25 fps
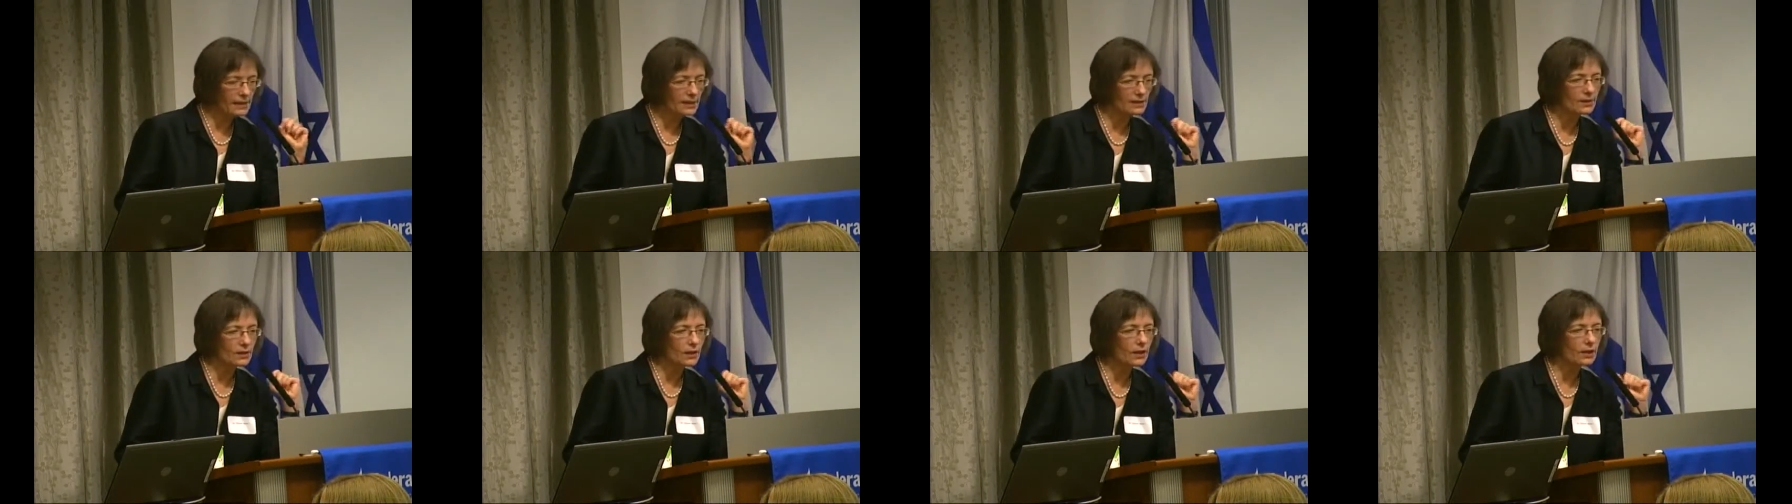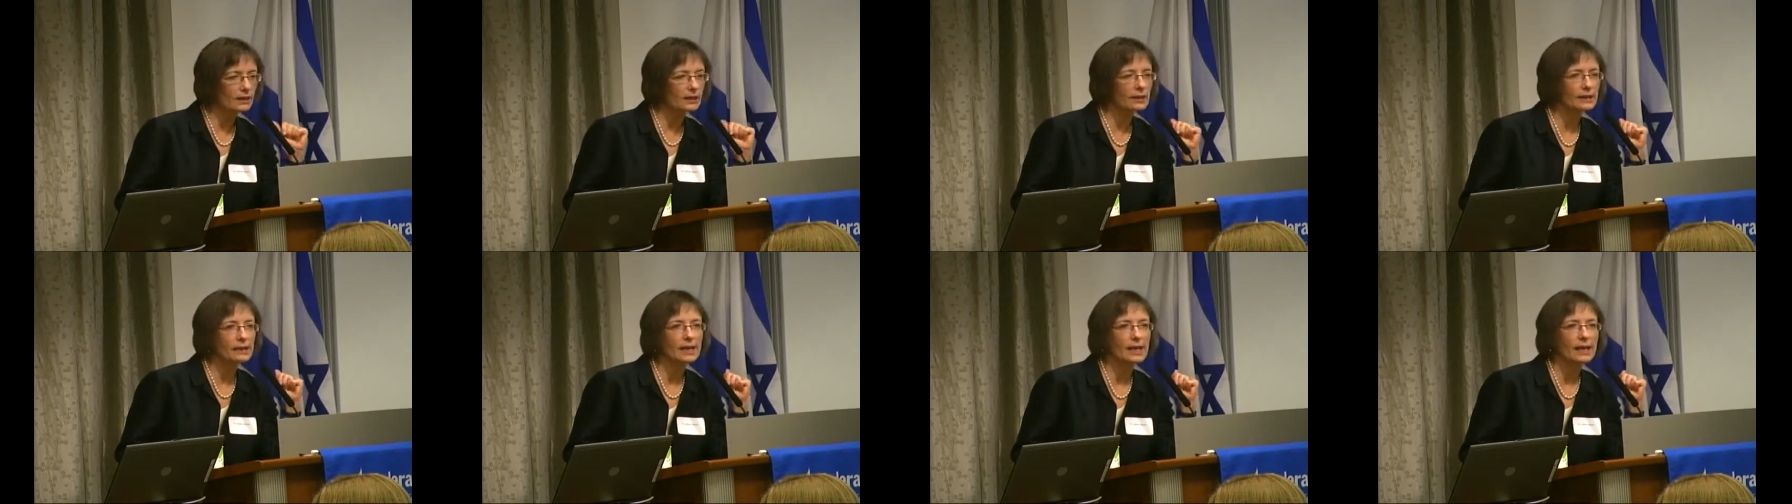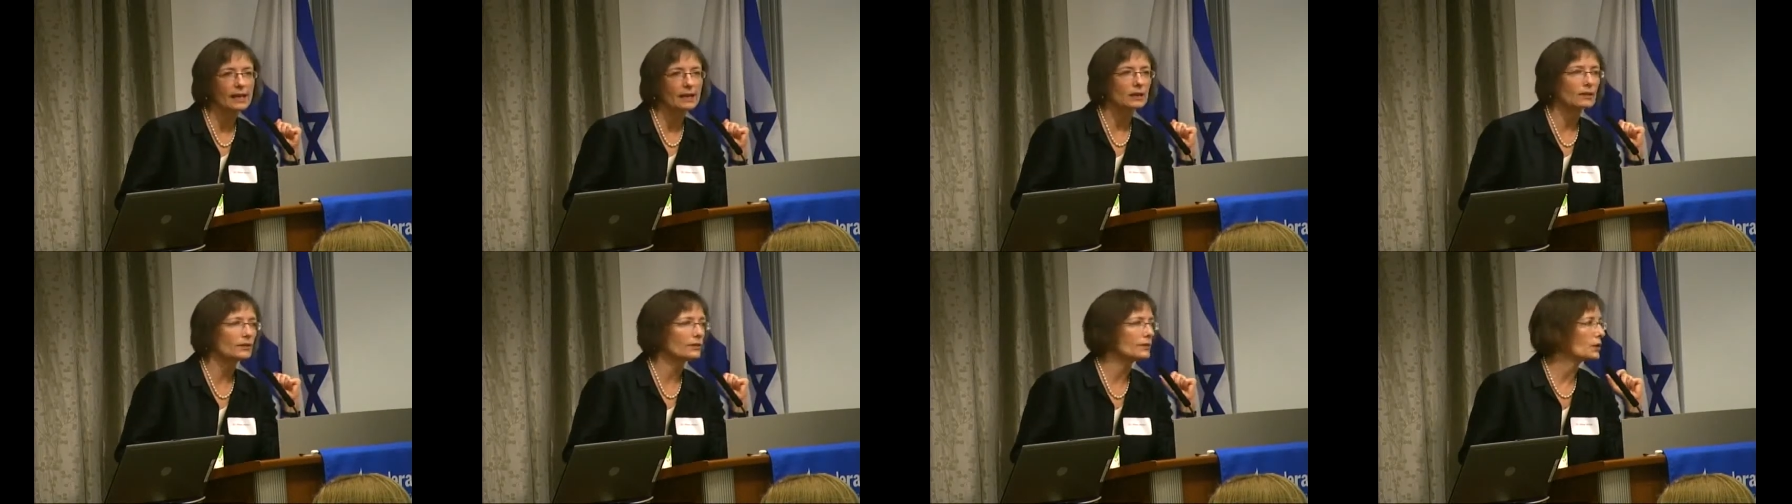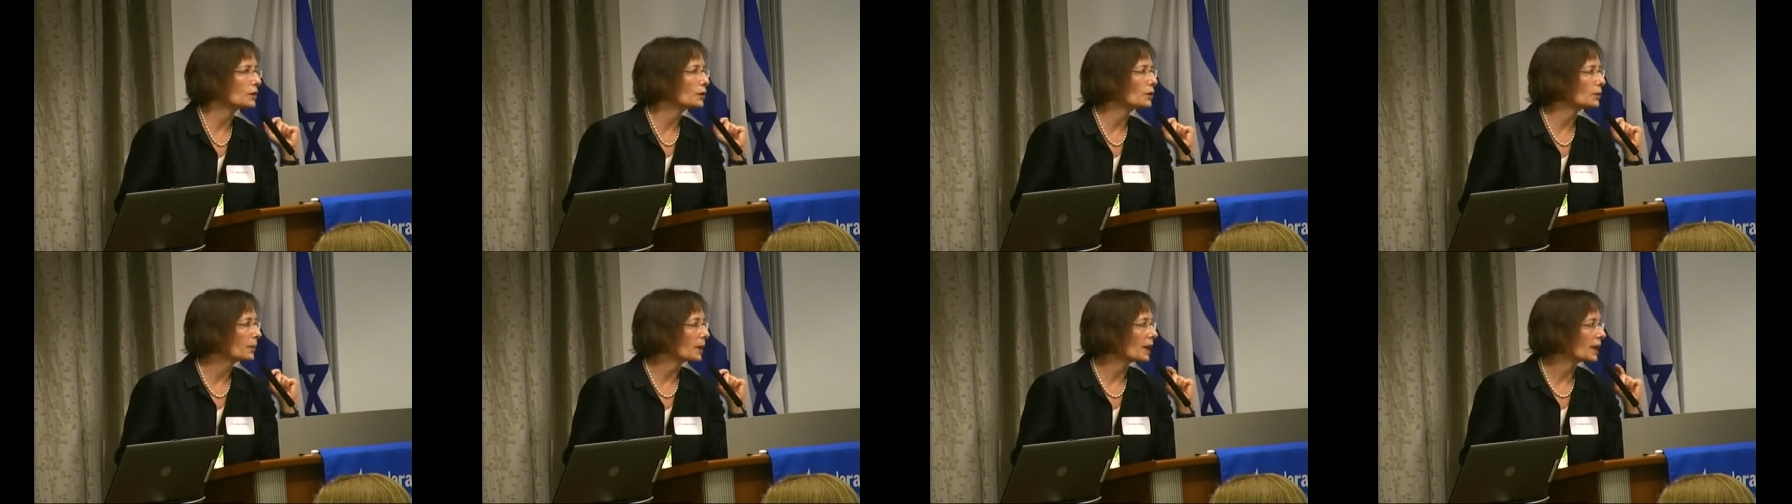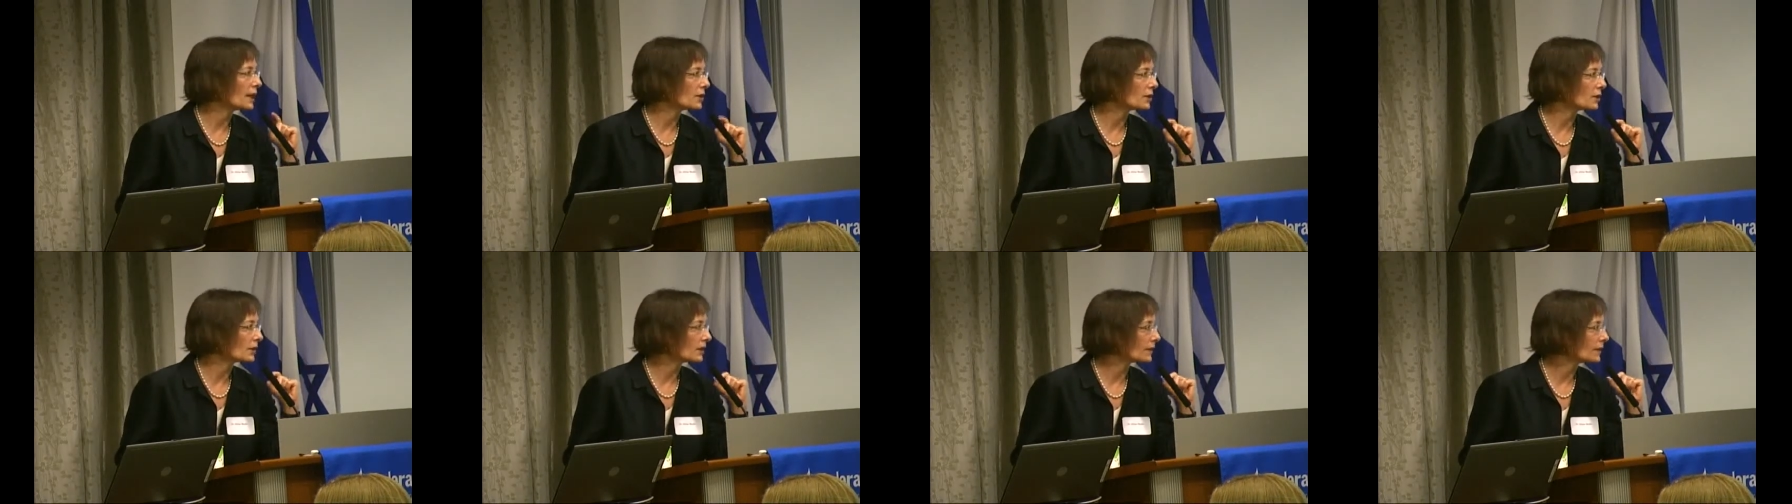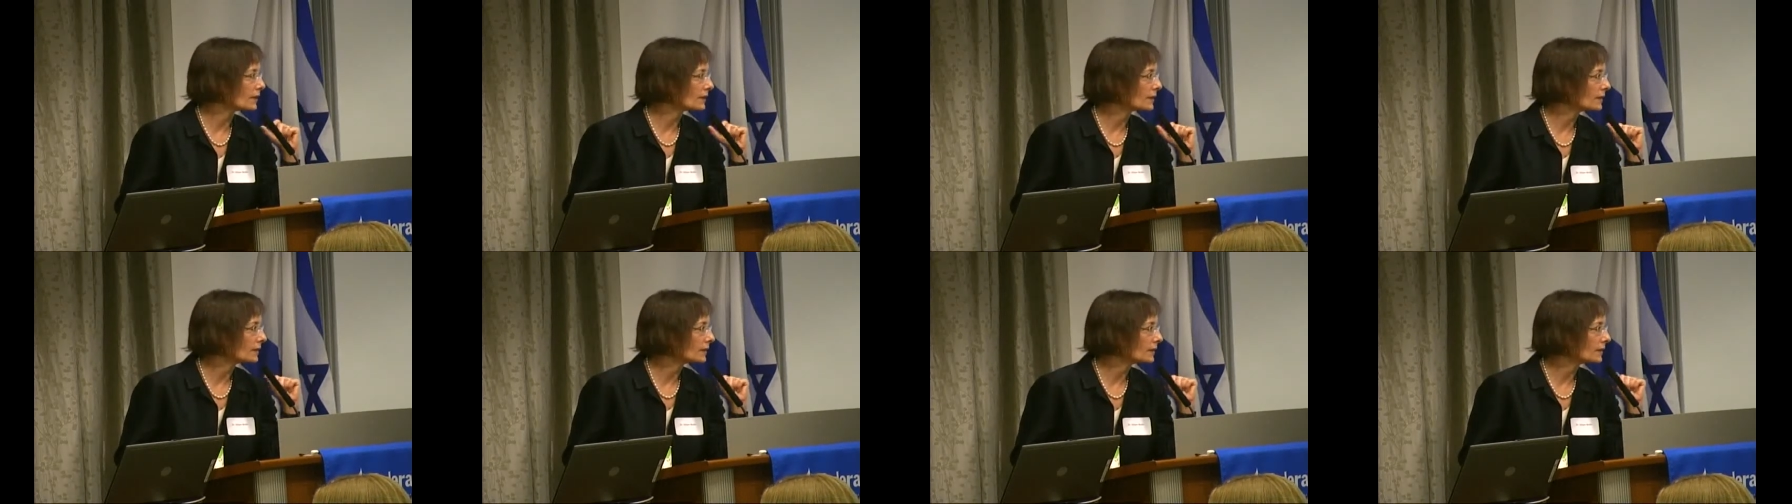is called A Tale of Two
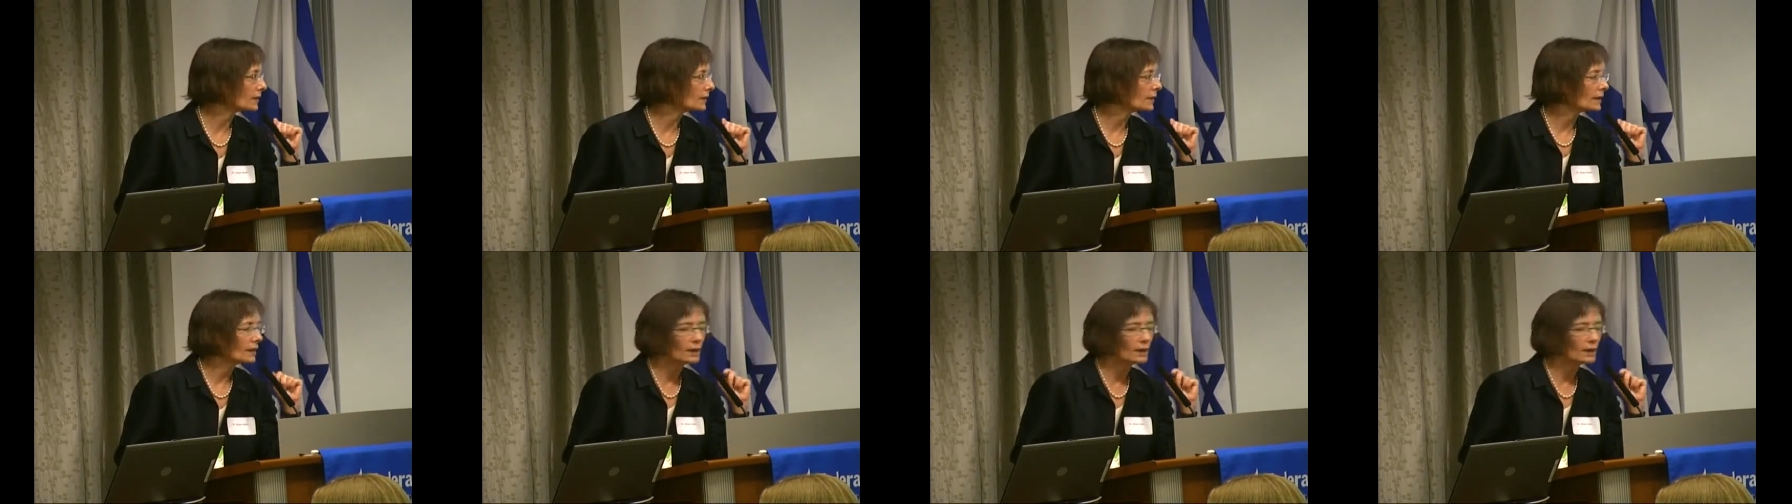Patients,